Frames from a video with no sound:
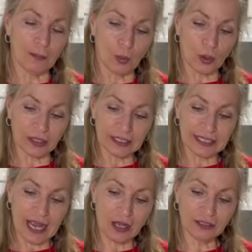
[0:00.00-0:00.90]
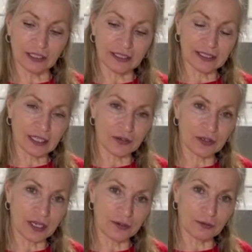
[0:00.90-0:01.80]
boil it down, and this is how you
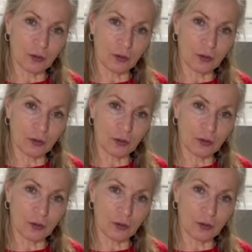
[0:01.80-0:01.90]
get your